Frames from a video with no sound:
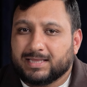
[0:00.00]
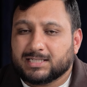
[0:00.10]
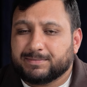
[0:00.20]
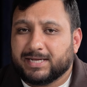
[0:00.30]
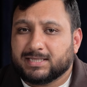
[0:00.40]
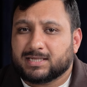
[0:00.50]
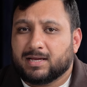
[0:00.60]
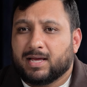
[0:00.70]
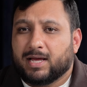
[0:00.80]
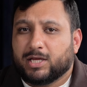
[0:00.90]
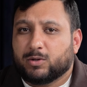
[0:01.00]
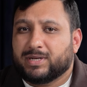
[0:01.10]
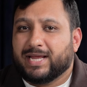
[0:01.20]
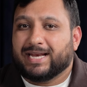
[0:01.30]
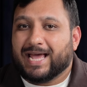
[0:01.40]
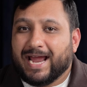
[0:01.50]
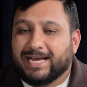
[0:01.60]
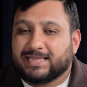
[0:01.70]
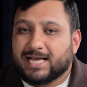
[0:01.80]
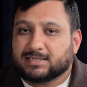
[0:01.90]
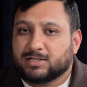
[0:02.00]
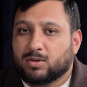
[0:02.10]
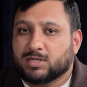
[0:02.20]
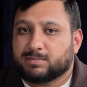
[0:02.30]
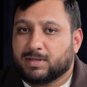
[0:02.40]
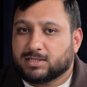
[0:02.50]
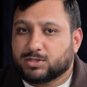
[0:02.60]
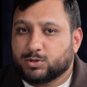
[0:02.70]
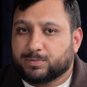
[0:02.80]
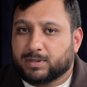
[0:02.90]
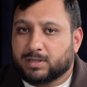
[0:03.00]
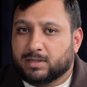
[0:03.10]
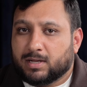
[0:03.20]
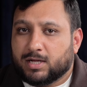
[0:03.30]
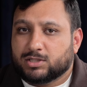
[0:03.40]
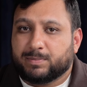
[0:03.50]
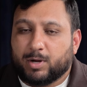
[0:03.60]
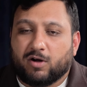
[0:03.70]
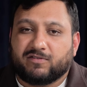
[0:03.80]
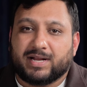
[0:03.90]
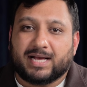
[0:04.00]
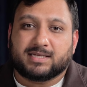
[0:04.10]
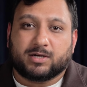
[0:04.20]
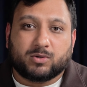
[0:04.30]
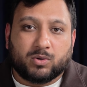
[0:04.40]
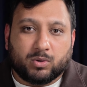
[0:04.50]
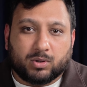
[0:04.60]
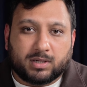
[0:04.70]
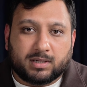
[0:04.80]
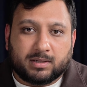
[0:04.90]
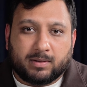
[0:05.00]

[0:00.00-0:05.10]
This means you'd need $80,000 plus super to be offered as a cook,